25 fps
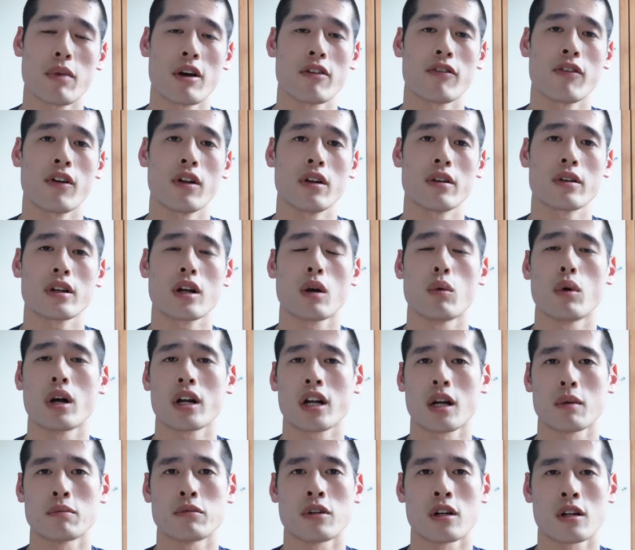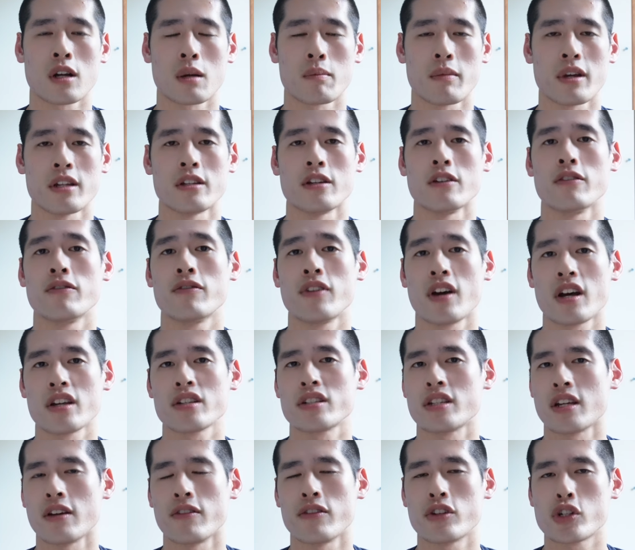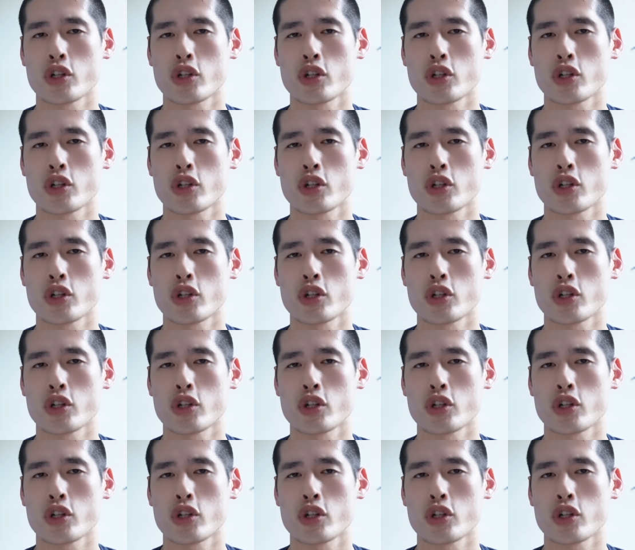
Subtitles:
by following a workout program in your first year of